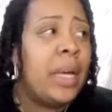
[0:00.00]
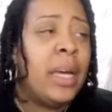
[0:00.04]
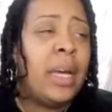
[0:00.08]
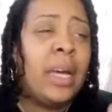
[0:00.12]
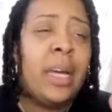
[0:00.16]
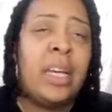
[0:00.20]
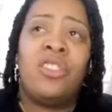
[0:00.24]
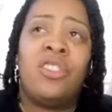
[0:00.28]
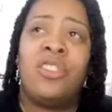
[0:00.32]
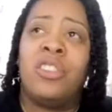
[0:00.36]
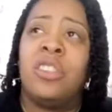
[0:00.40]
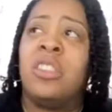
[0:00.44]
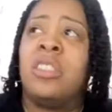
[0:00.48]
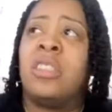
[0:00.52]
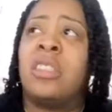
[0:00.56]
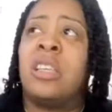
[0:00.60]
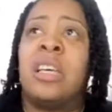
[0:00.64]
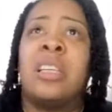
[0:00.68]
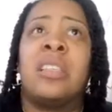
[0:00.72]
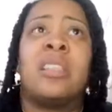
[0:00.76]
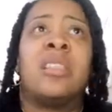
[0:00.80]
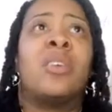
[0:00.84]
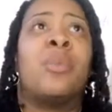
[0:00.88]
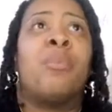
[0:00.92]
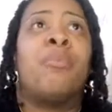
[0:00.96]
He should have
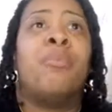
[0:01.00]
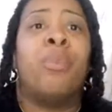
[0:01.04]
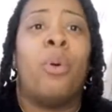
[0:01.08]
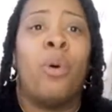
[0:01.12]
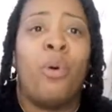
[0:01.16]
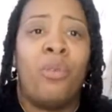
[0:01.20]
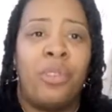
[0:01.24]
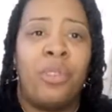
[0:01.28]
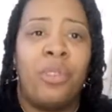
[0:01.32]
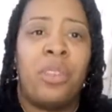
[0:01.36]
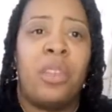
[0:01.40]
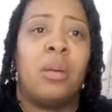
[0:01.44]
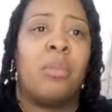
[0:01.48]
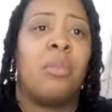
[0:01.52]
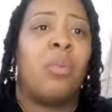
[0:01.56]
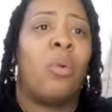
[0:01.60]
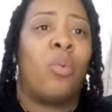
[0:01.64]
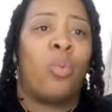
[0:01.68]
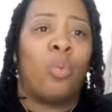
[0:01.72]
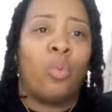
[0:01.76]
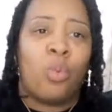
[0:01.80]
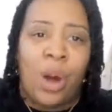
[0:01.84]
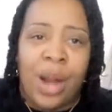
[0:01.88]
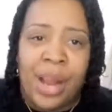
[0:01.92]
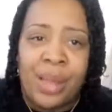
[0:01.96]
said to both of them
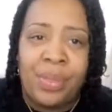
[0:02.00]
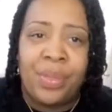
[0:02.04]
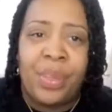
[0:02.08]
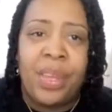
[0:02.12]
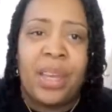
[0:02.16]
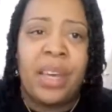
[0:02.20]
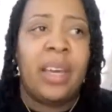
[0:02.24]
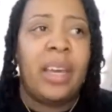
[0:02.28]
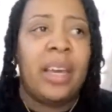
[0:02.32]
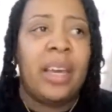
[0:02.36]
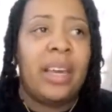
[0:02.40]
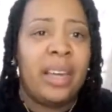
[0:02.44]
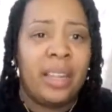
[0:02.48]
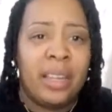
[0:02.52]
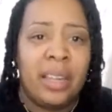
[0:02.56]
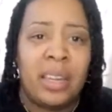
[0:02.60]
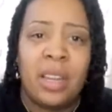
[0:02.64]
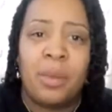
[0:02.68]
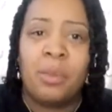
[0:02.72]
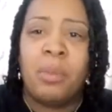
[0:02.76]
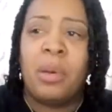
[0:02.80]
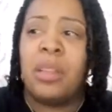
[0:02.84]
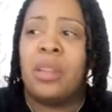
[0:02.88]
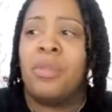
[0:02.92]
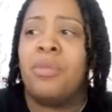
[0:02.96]
right then in that
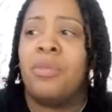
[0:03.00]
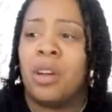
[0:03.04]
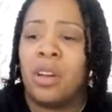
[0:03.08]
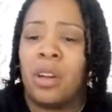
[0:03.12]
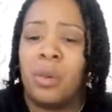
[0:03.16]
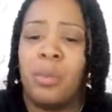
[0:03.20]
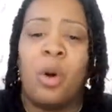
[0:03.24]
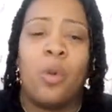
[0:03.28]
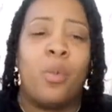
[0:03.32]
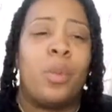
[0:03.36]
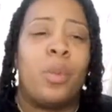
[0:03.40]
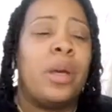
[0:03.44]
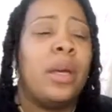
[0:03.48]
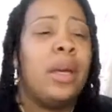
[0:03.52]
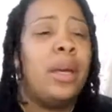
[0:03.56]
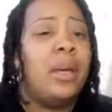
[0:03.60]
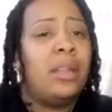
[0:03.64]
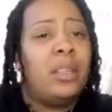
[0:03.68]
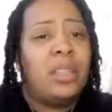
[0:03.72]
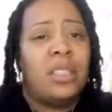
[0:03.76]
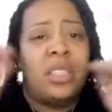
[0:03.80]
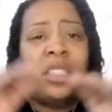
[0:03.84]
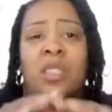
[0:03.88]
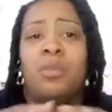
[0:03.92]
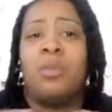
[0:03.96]
motherfucking moment,
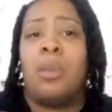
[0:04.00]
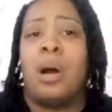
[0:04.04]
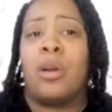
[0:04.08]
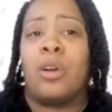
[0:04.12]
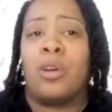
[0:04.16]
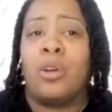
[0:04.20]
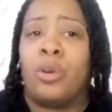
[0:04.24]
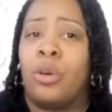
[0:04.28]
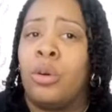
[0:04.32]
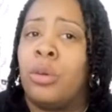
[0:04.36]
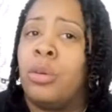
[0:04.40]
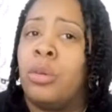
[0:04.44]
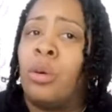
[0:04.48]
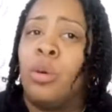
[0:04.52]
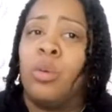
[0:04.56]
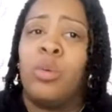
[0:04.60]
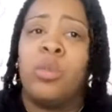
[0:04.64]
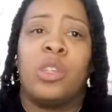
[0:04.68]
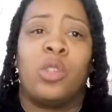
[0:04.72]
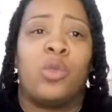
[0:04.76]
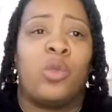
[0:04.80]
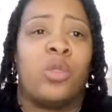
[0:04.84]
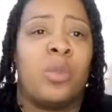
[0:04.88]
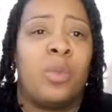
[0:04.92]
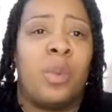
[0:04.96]
this is my girl, don't
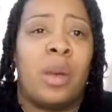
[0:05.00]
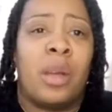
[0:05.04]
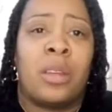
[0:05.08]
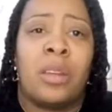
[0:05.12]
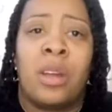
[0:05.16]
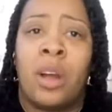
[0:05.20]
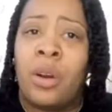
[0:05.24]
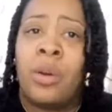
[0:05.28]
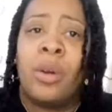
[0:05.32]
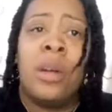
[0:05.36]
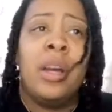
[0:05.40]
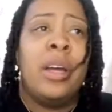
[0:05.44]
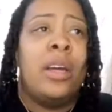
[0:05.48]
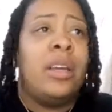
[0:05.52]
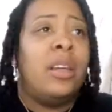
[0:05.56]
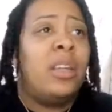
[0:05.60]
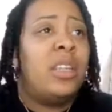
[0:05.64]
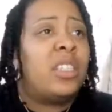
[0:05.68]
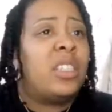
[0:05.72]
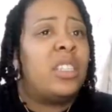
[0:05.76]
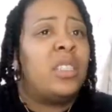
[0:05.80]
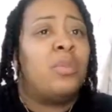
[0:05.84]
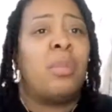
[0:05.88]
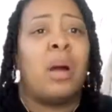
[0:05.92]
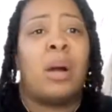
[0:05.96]
disrespect her. This
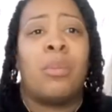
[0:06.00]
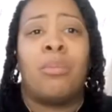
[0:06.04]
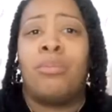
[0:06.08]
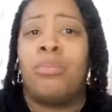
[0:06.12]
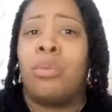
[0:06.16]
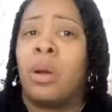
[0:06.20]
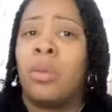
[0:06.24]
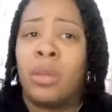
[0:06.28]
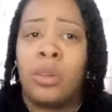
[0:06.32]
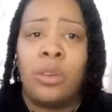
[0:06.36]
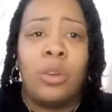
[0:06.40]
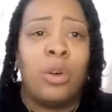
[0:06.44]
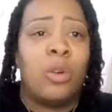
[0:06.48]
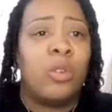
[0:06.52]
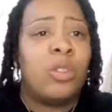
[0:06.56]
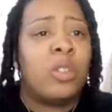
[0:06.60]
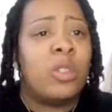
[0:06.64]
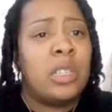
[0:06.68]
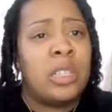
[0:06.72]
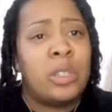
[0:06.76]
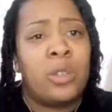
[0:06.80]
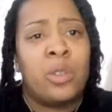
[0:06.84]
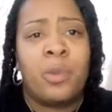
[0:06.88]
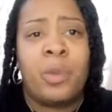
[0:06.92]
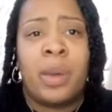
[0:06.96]
is my brother, don't
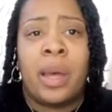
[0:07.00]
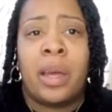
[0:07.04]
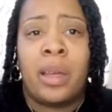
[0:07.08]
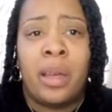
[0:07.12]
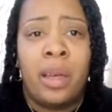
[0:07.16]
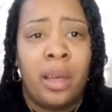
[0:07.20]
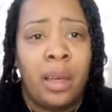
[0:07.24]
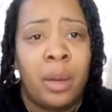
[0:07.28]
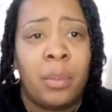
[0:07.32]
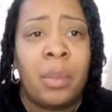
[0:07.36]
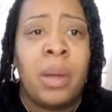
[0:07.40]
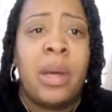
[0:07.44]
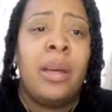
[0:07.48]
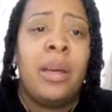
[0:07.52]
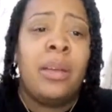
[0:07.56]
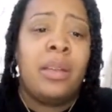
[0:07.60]
disrespect him.